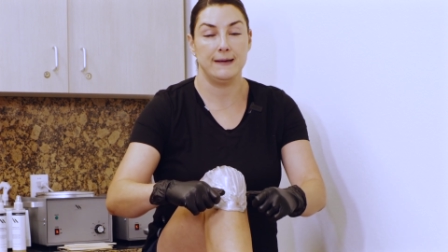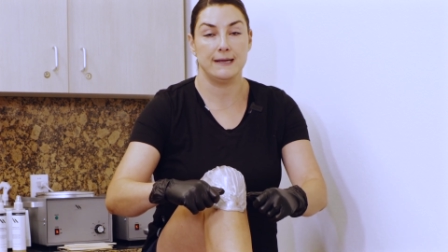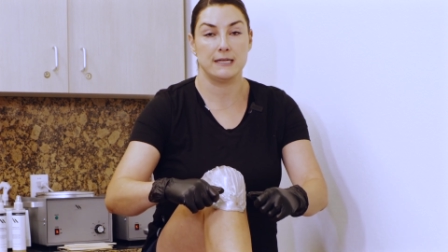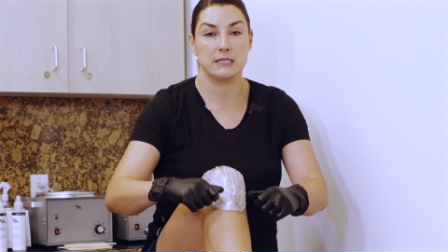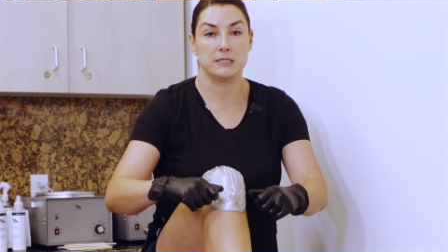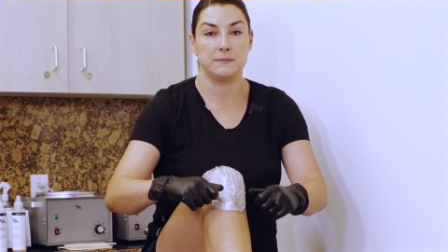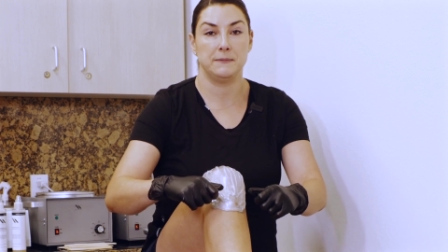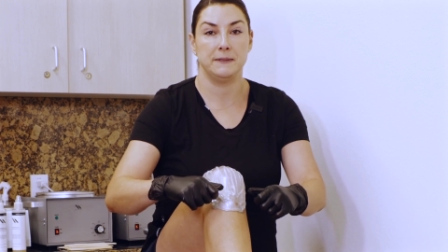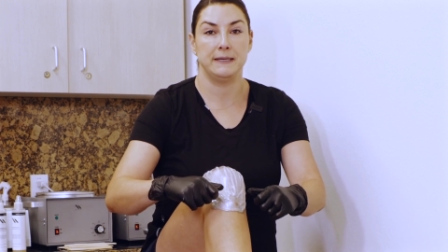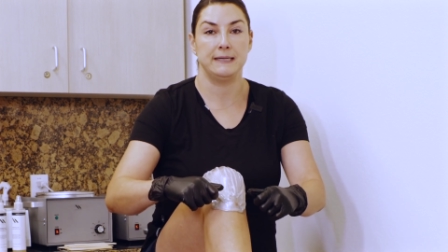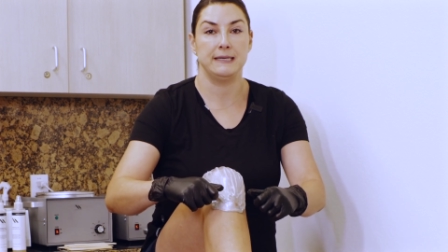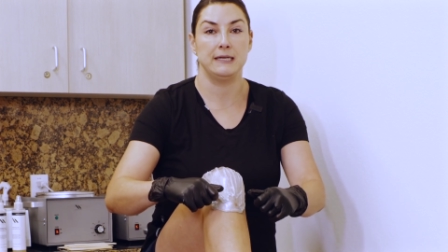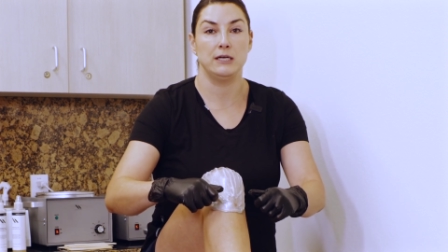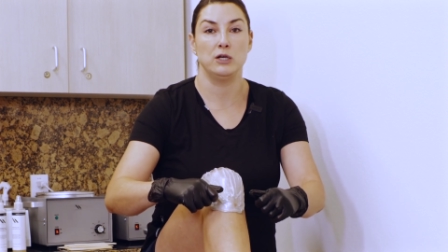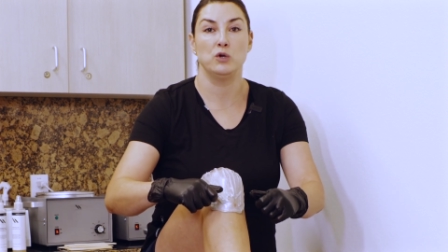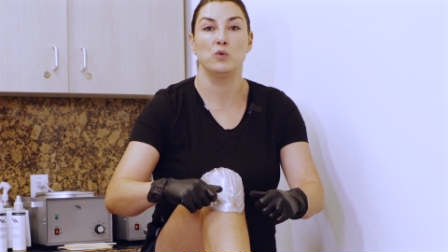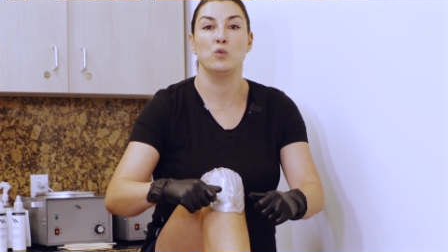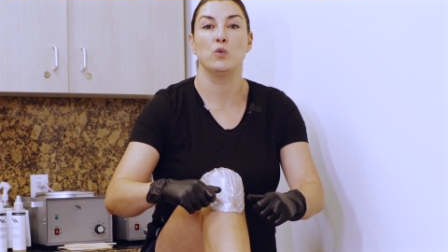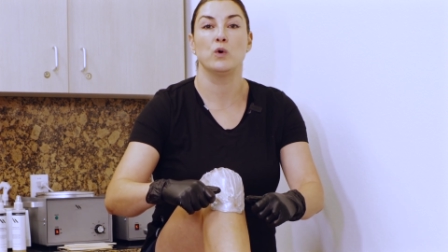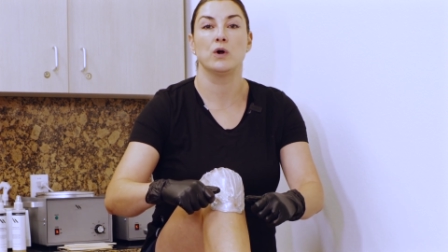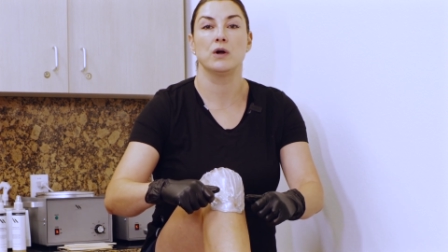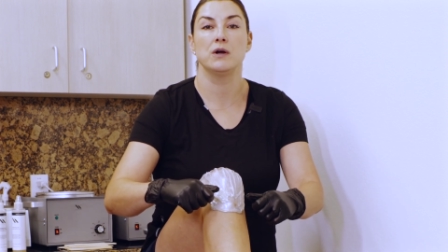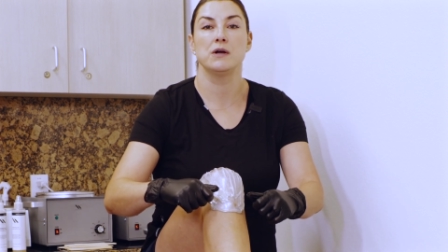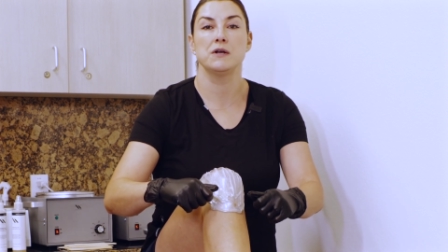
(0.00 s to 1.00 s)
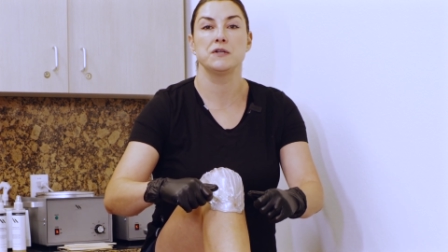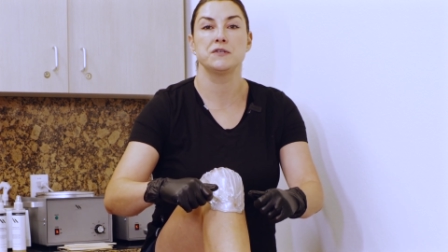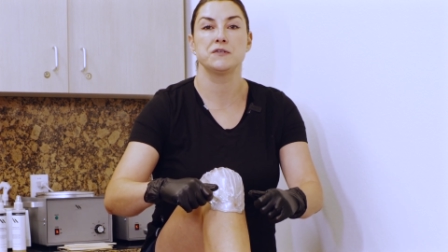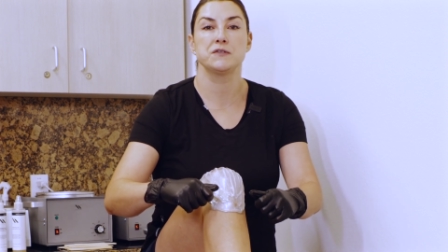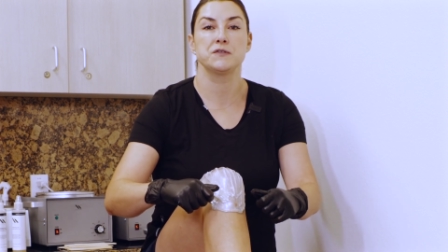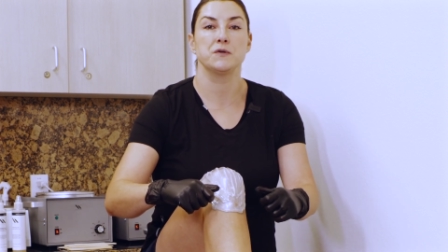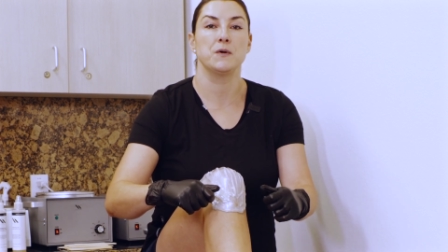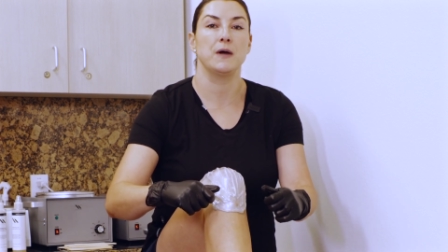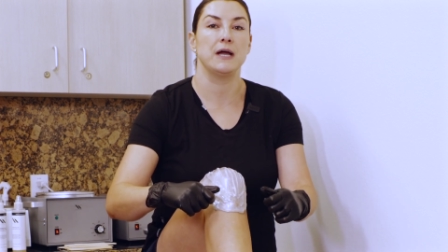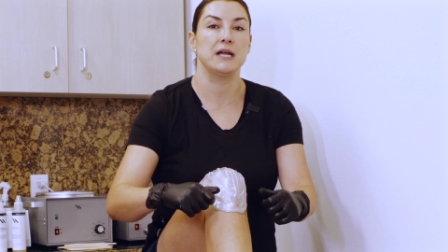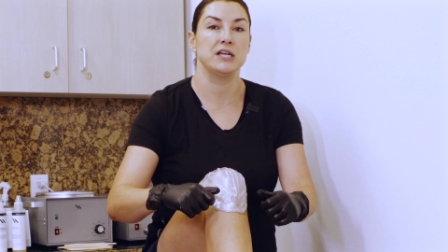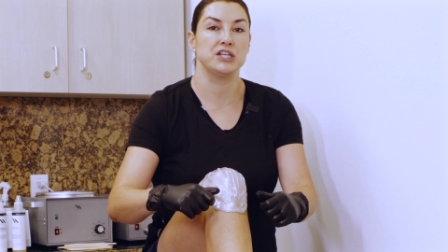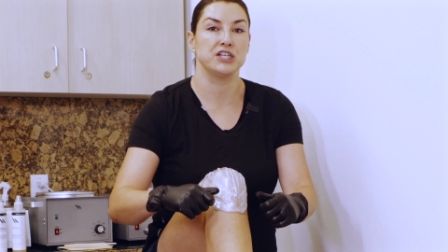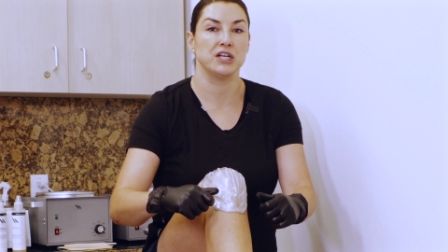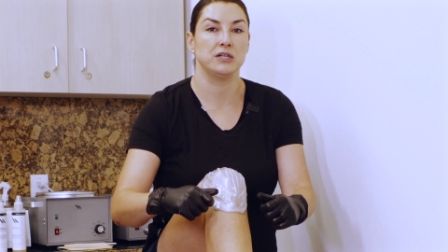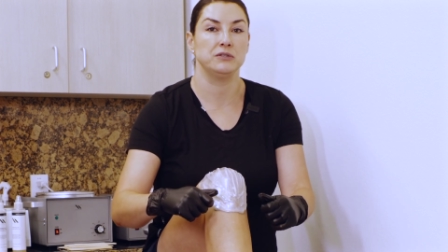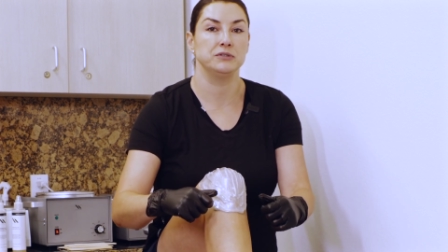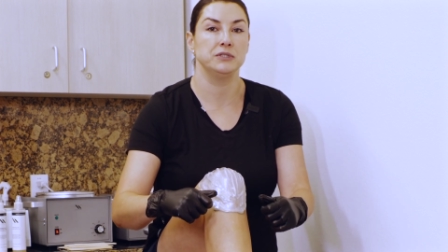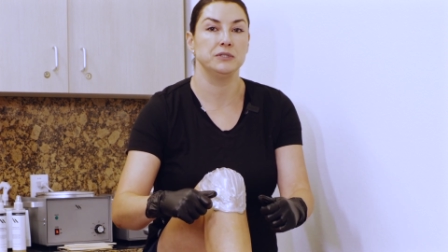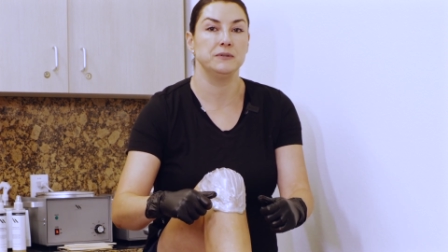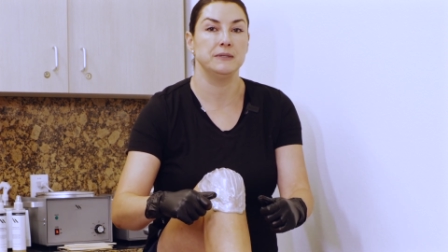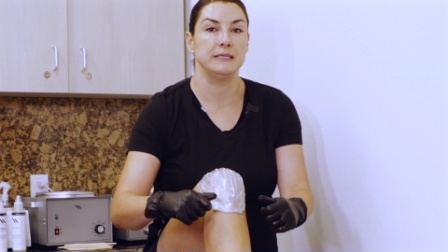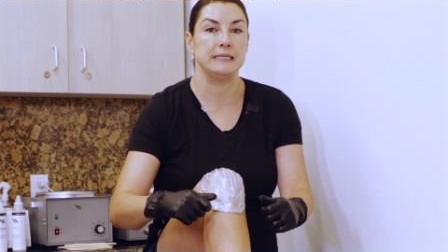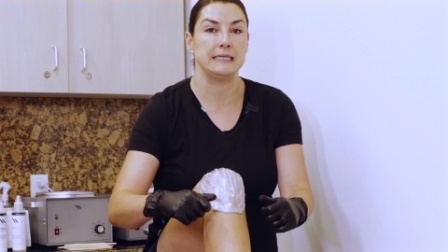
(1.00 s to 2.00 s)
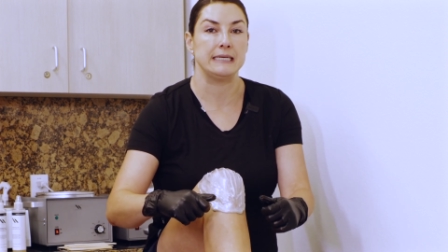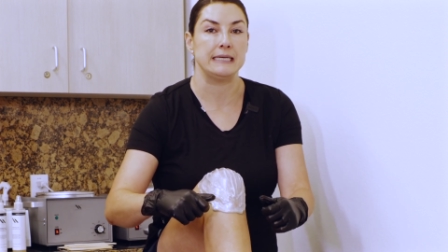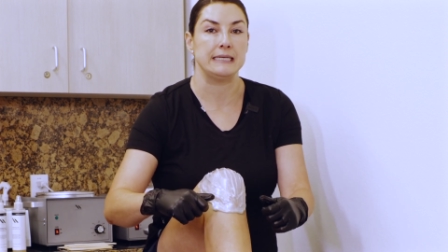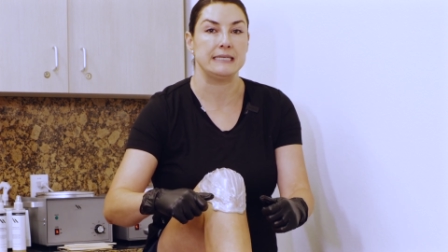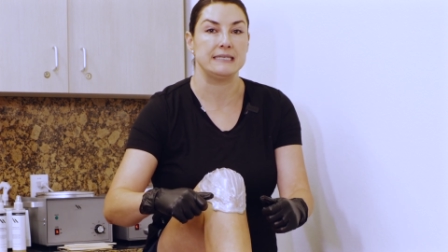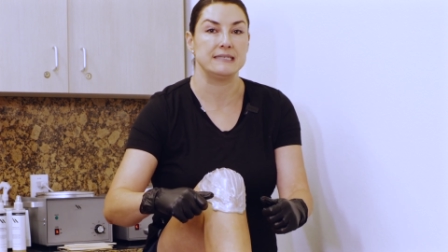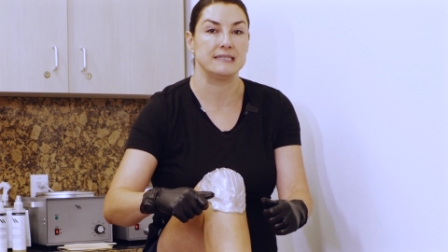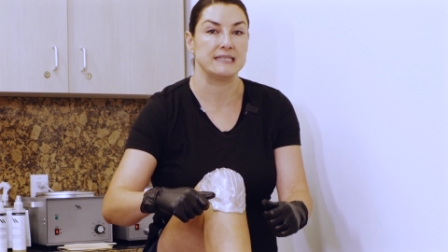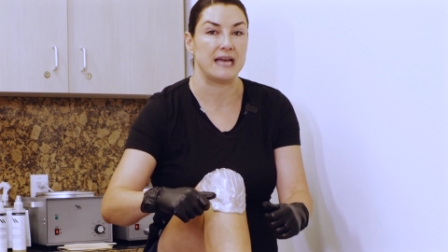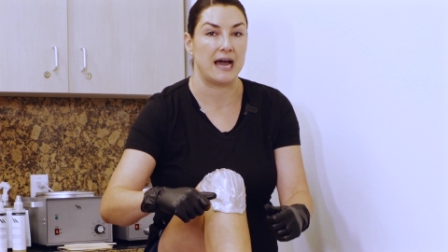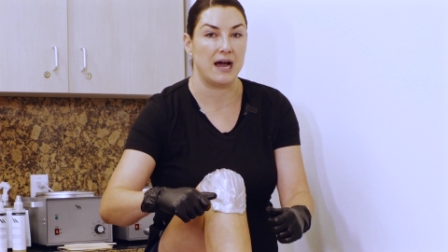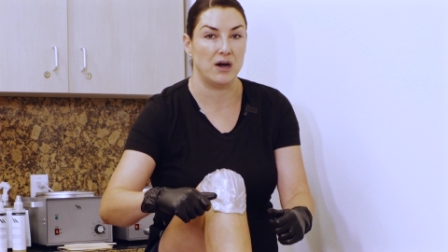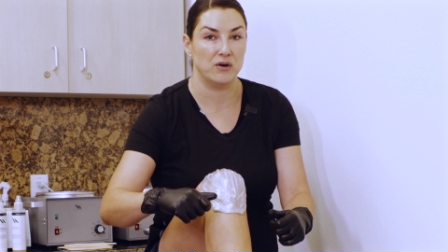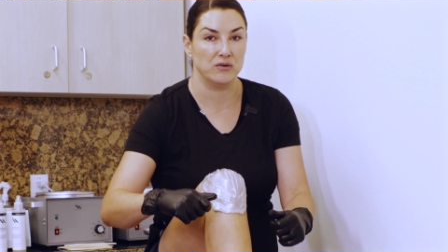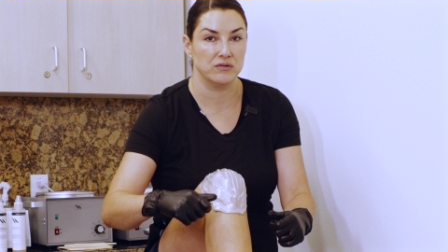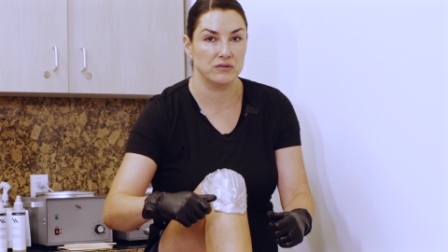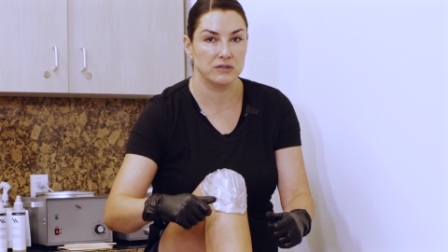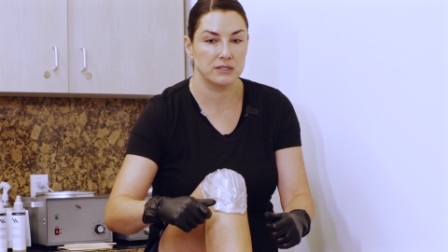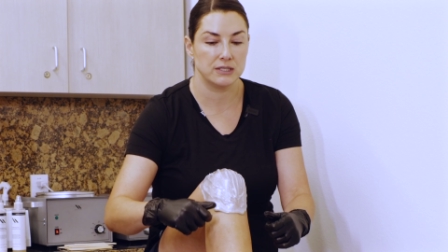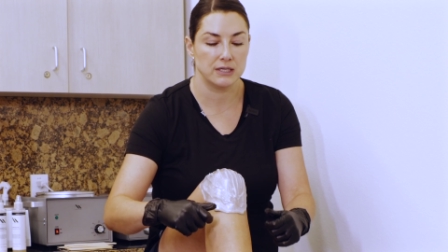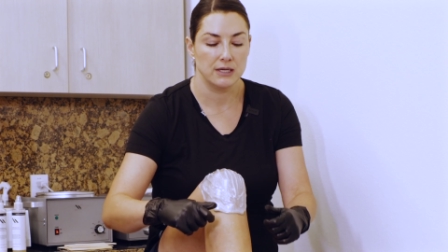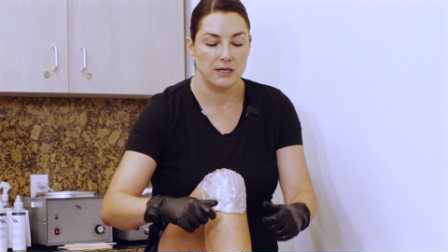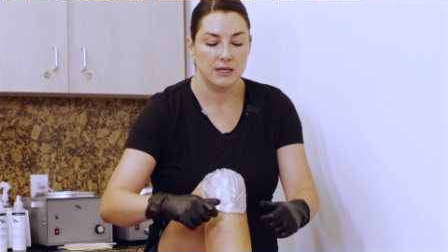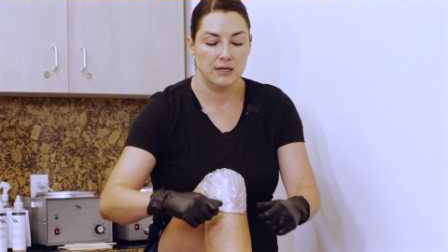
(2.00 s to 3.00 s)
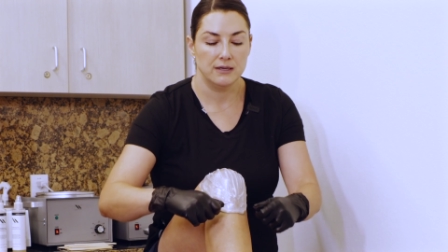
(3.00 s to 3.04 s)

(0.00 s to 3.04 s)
explain it in words, so I shall do it in sound.